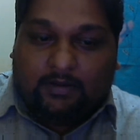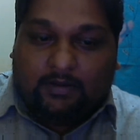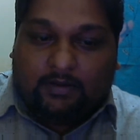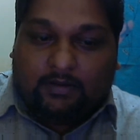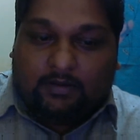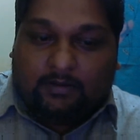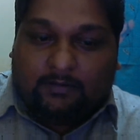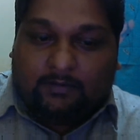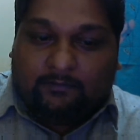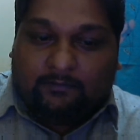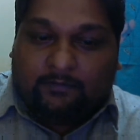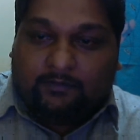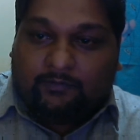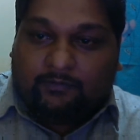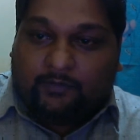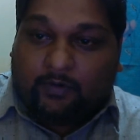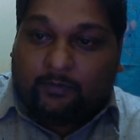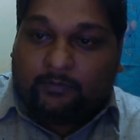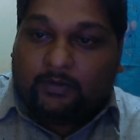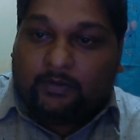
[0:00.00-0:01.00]

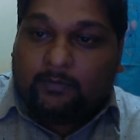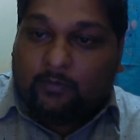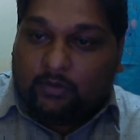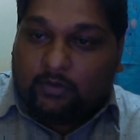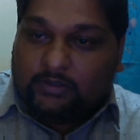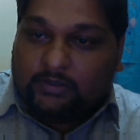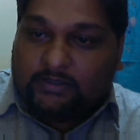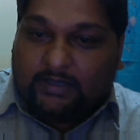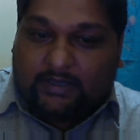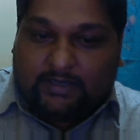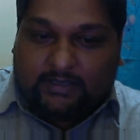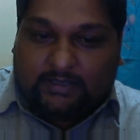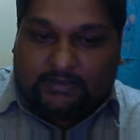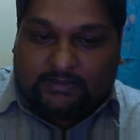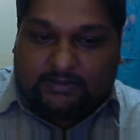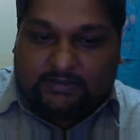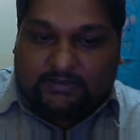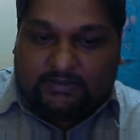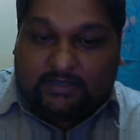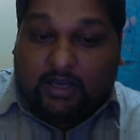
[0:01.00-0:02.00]
from the Mughal
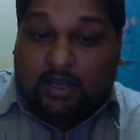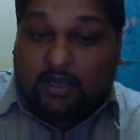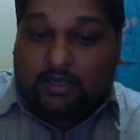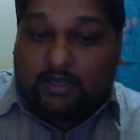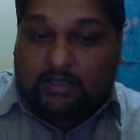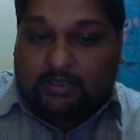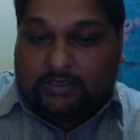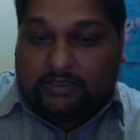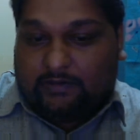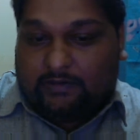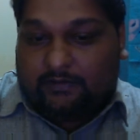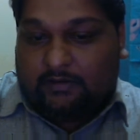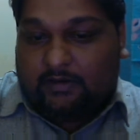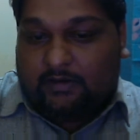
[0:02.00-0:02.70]
dynasty, Jahangir,